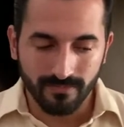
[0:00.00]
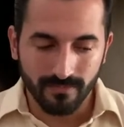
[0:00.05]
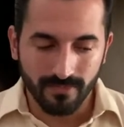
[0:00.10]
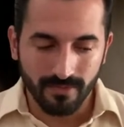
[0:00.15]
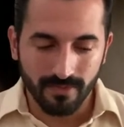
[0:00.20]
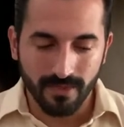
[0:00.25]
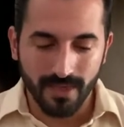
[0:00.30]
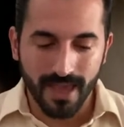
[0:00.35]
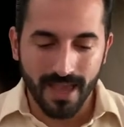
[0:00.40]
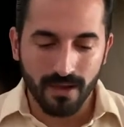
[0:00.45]

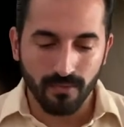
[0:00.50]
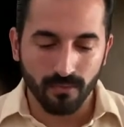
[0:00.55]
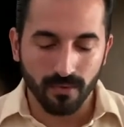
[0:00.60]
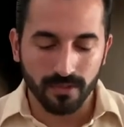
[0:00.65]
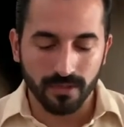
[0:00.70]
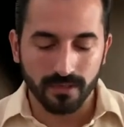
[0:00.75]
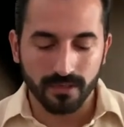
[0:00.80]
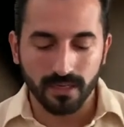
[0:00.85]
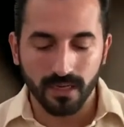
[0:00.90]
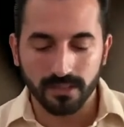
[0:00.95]
that with
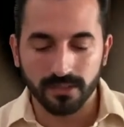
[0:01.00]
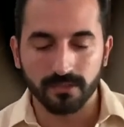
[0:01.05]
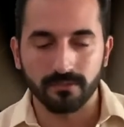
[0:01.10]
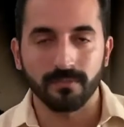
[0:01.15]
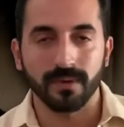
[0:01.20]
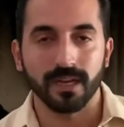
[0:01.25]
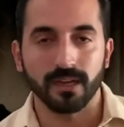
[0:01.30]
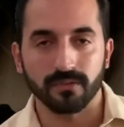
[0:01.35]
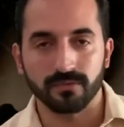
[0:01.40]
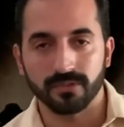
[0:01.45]
a touch of
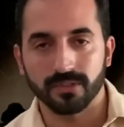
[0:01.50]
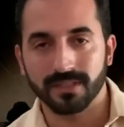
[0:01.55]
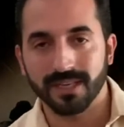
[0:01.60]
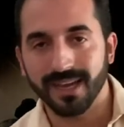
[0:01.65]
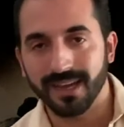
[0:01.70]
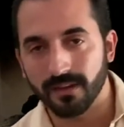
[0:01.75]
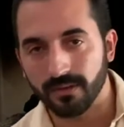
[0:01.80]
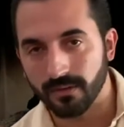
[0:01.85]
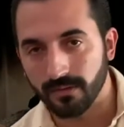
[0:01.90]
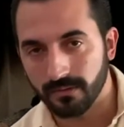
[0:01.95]
my own
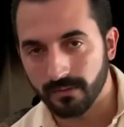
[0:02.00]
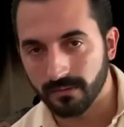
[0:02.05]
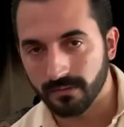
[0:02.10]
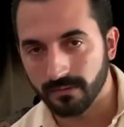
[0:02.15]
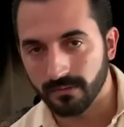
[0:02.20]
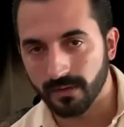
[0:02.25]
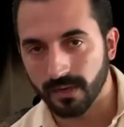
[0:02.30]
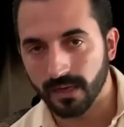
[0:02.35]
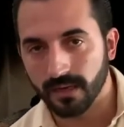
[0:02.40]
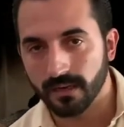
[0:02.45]
style,
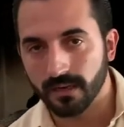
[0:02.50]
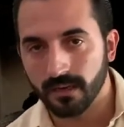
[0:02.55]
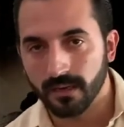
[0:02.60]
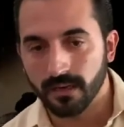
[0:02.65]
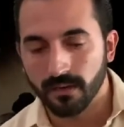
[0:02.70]
right?